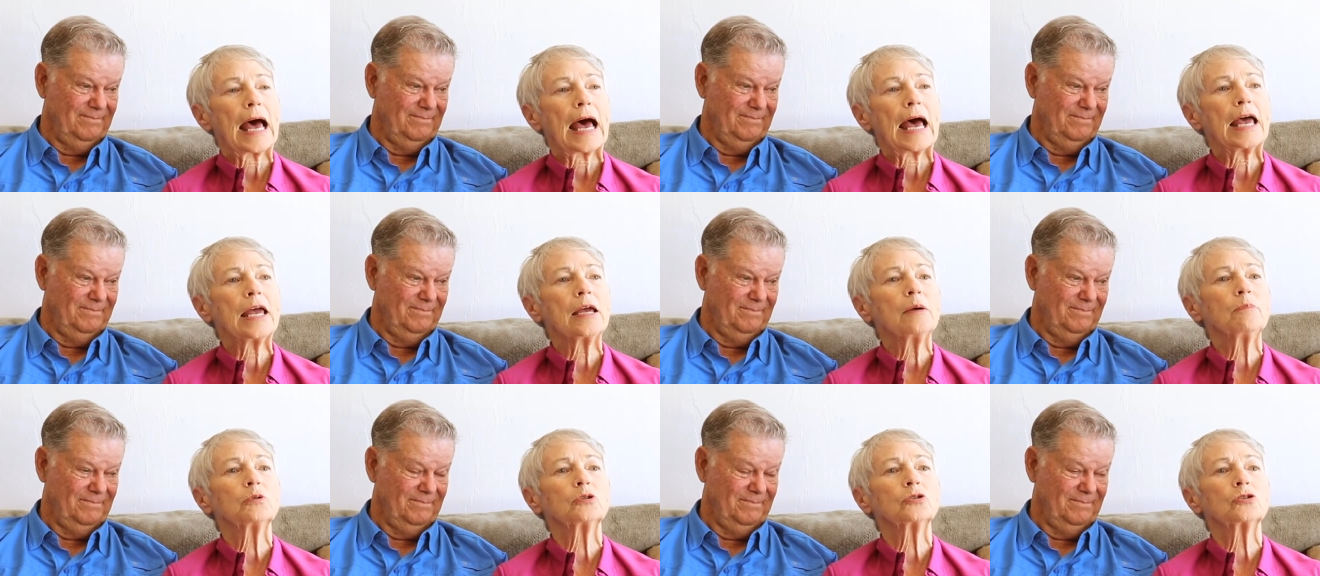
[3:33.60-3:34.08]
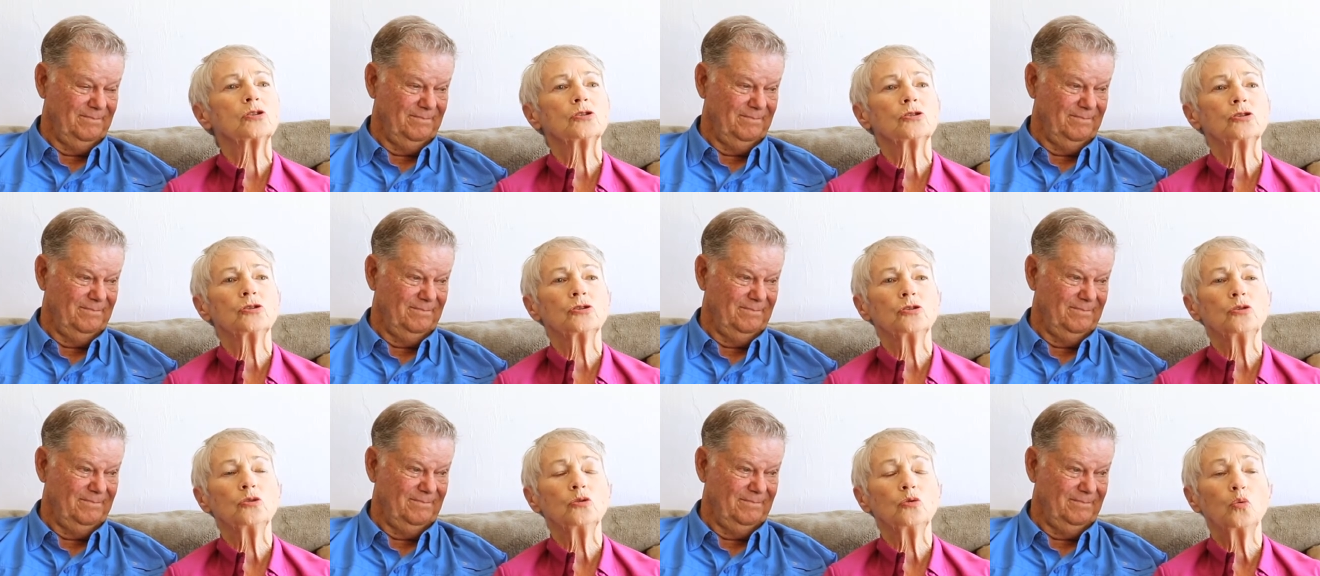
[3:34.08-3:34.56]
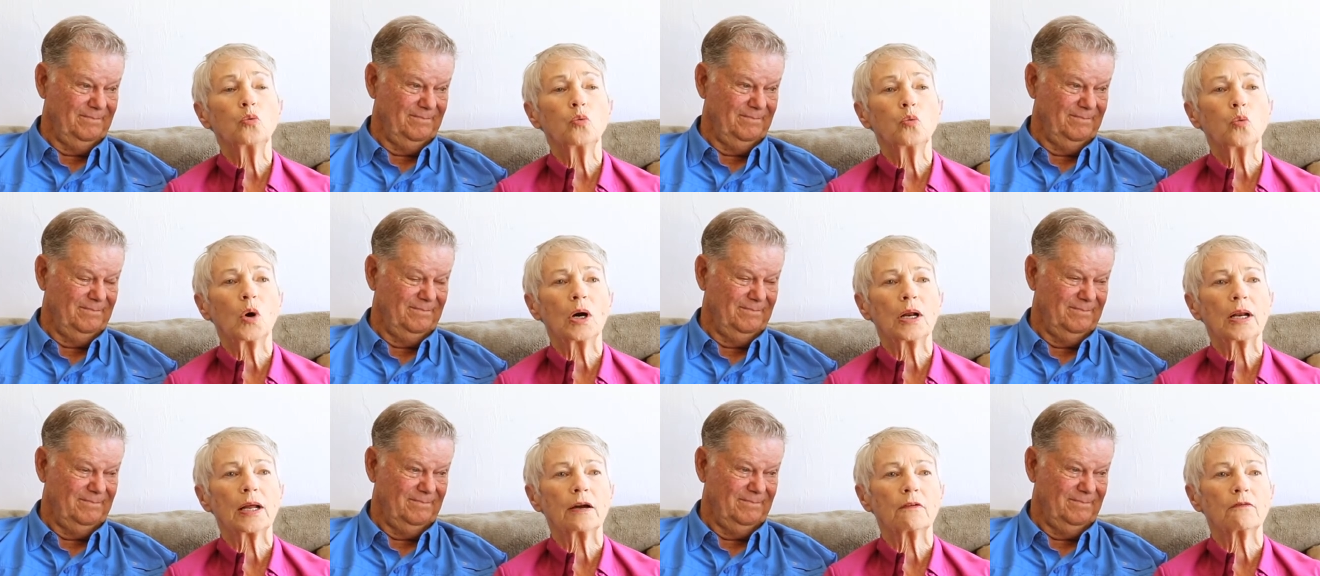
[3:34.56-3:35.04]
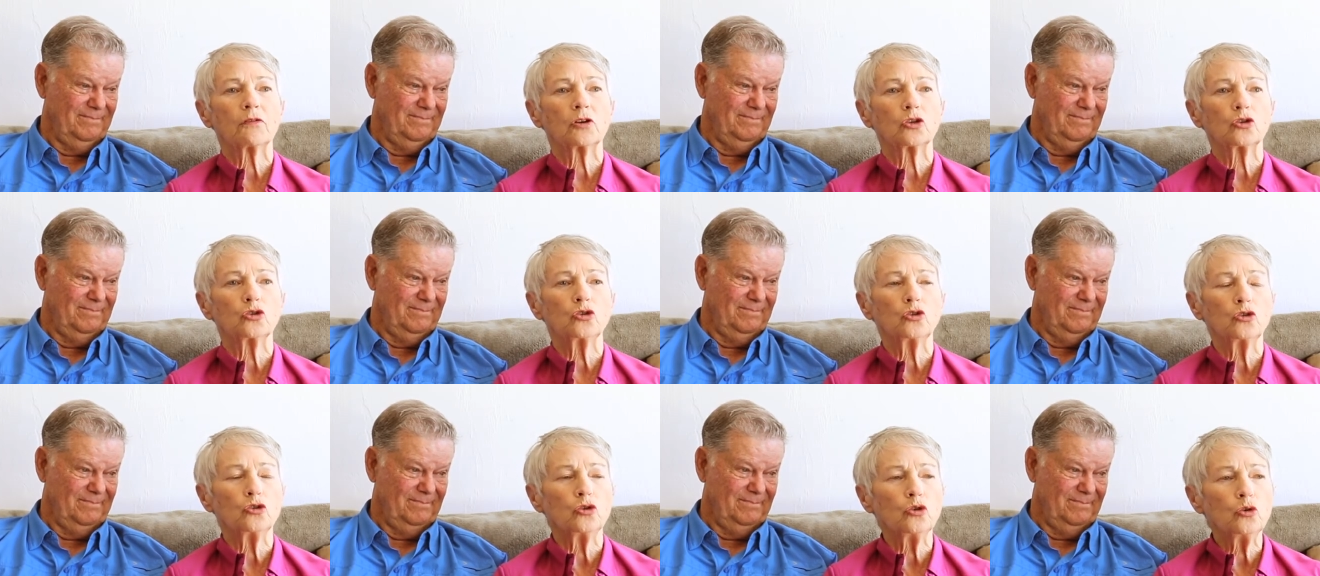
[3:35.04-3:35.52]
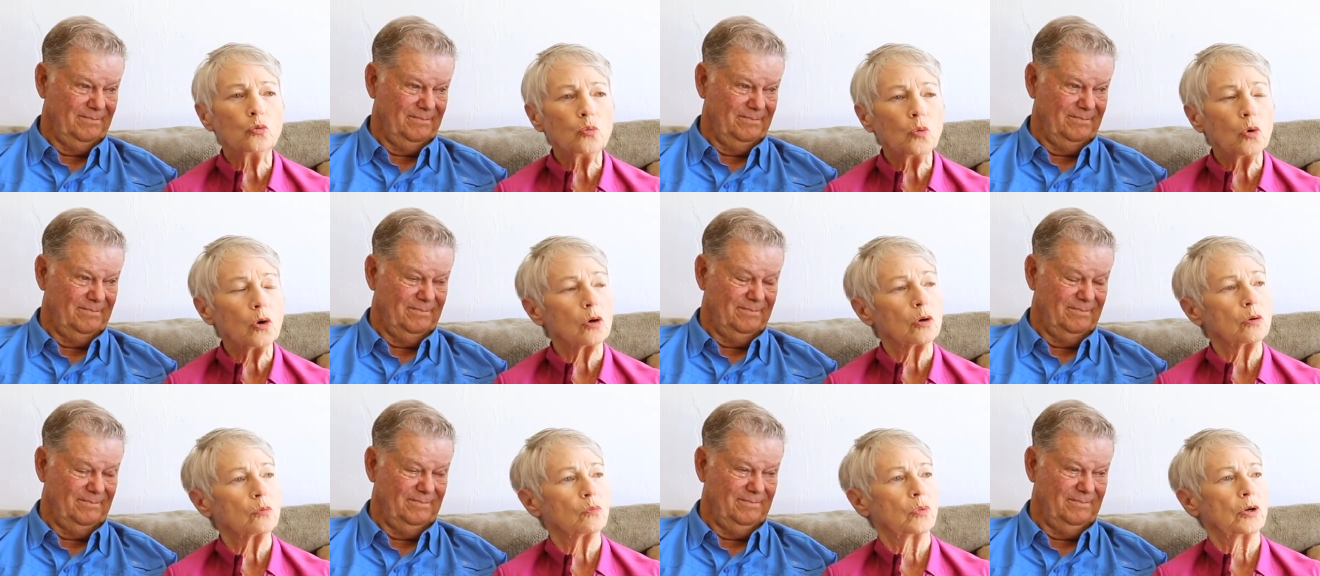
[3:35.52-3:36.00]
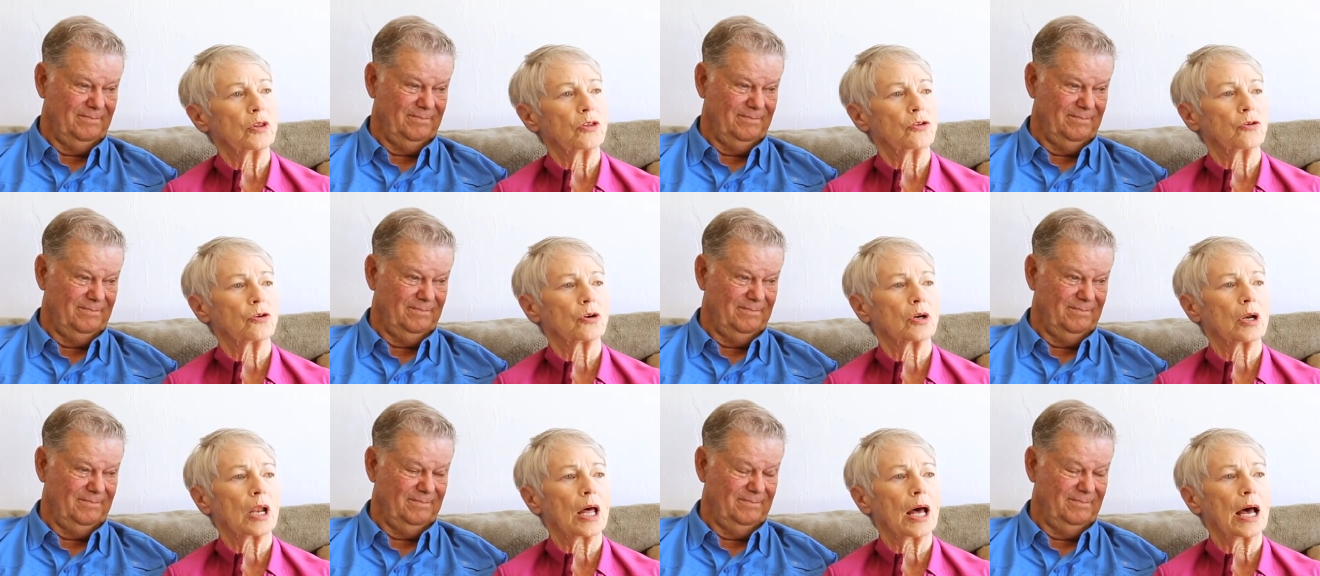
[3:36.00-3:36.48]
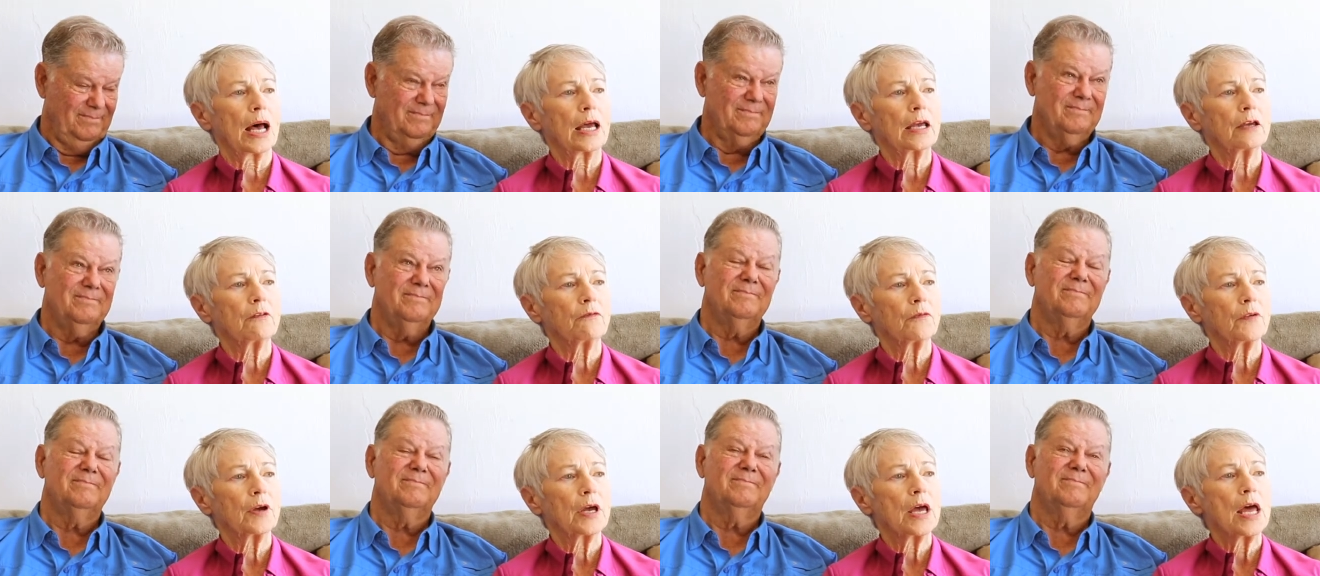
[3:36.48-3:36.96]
Speaker 1: able to do whatever you want with your life,